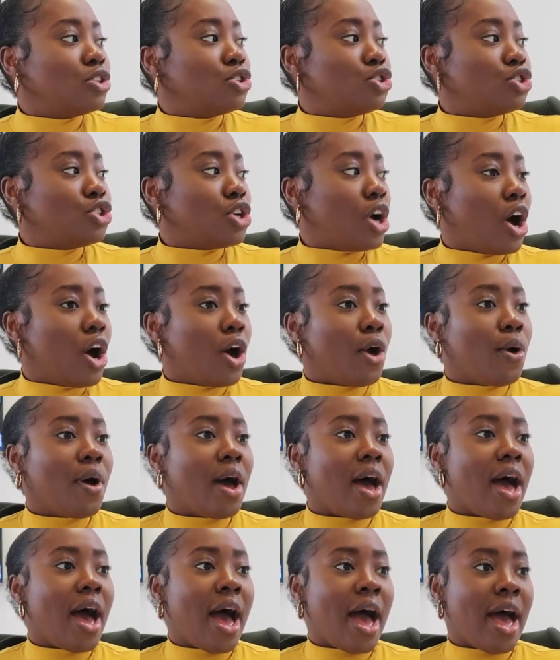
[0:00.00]

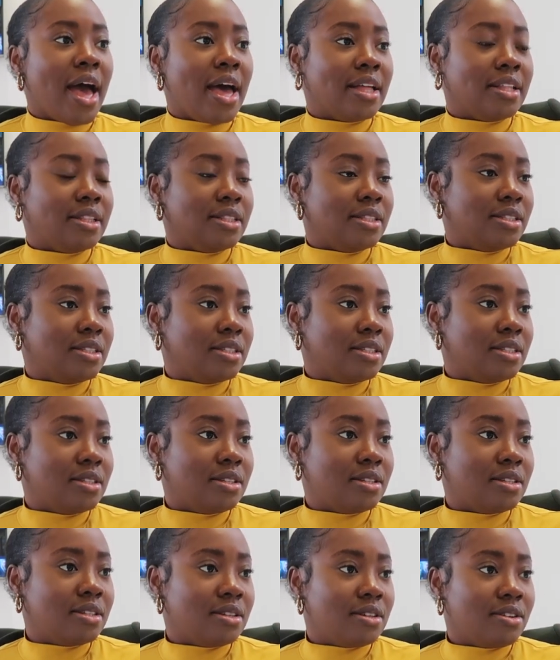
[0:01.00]
Joe and
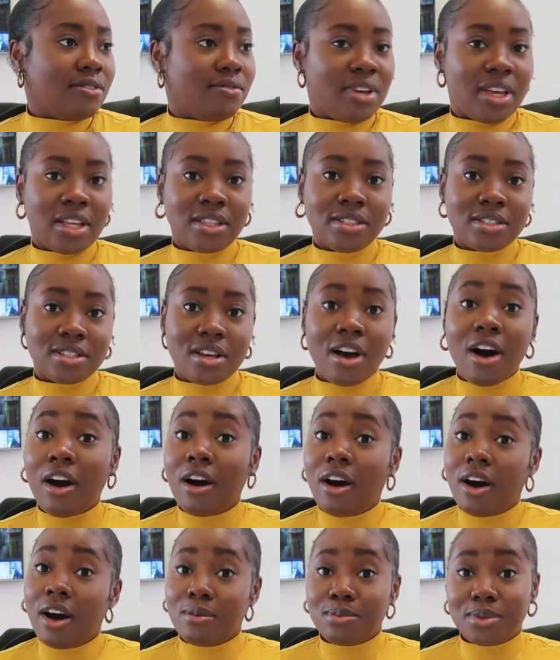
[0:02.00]
Vince
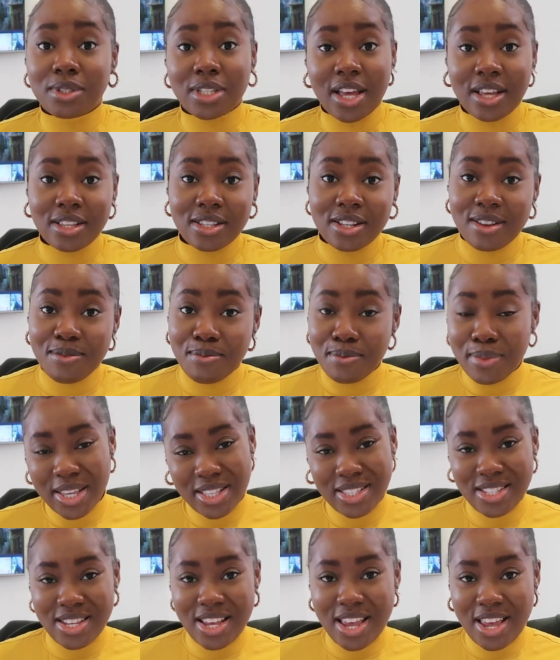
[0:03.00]
are upstairs in a
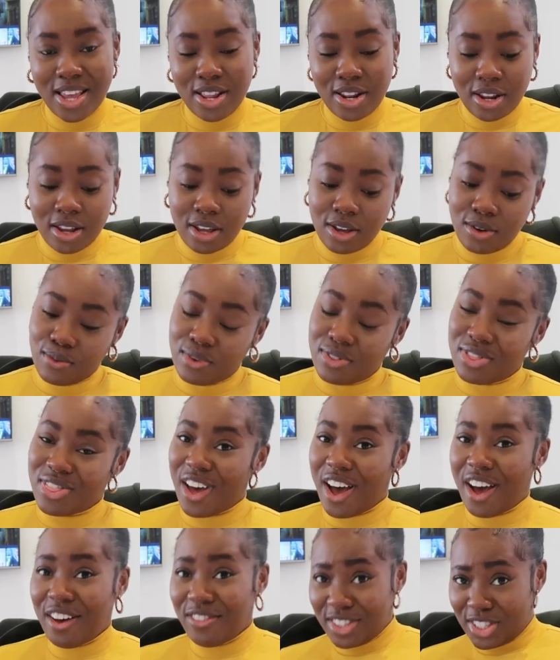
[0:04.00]
meeting with
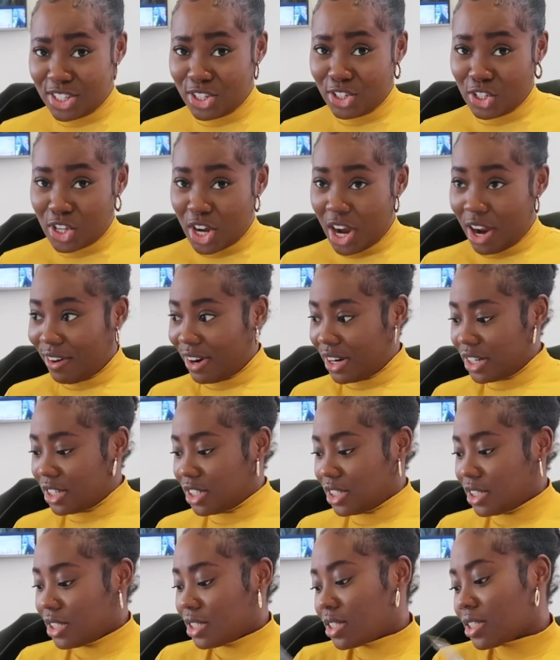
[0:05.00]
the other two
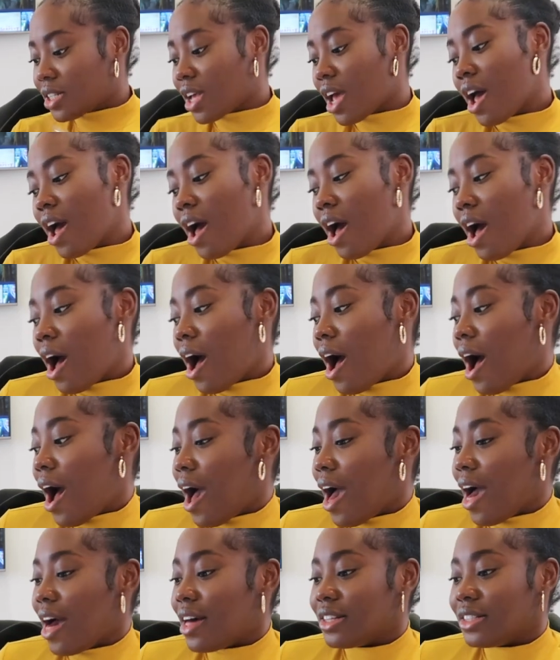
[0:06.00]
directors.
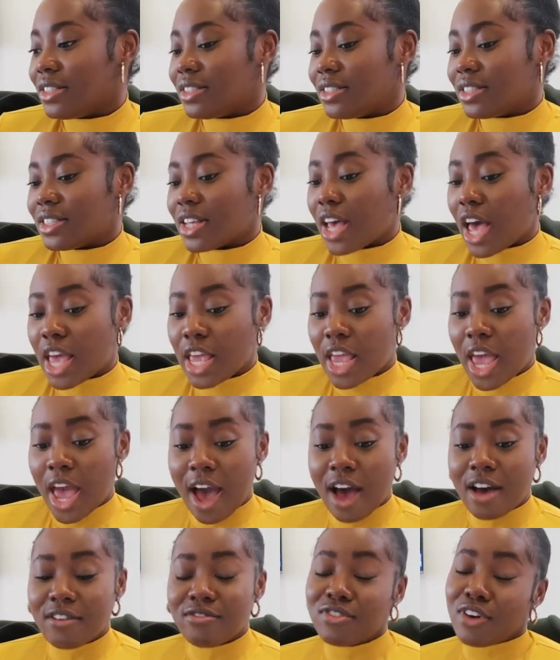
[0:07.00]
And
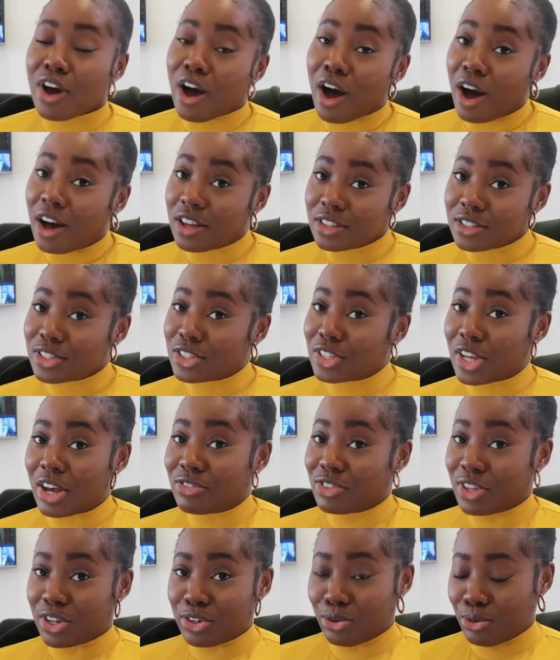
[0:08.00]
yeah,
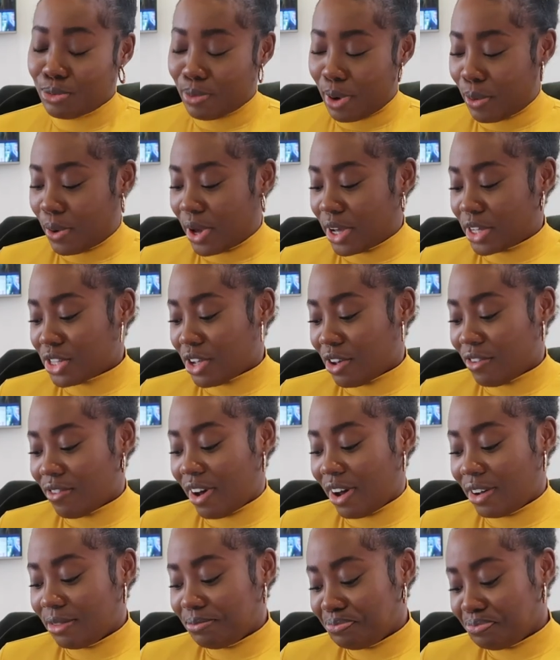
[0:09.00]
I've done all my work so
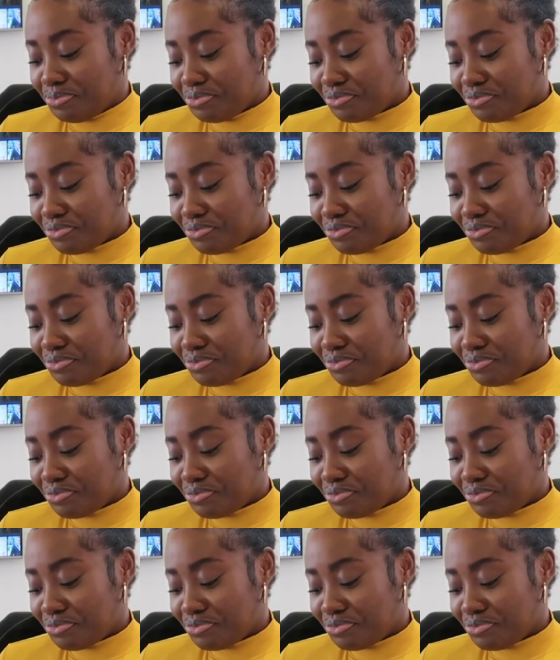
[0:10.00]
far.